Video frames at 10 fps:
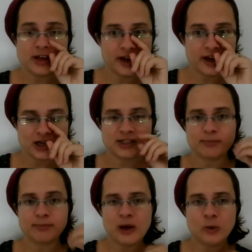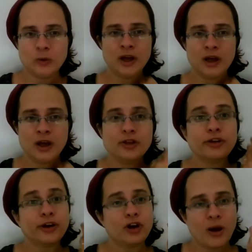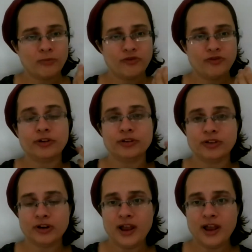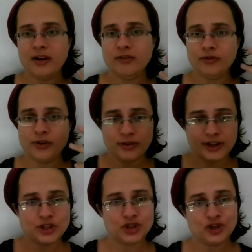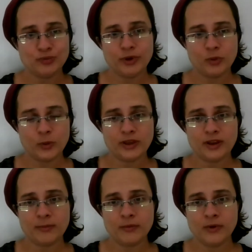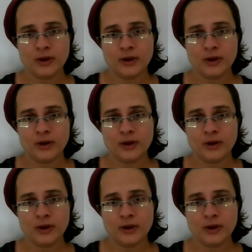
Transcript: He cares about their comfort, their love, the relationship between them.